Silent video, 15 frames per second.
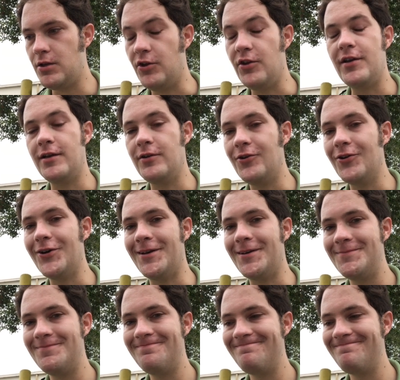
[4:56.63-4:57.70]
You did good.
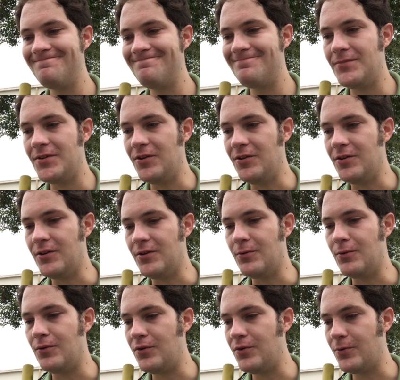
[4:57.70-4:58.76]

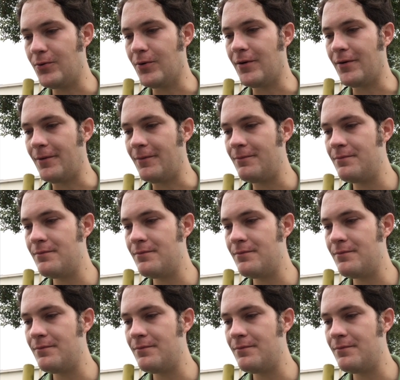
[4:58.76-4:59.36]
You were a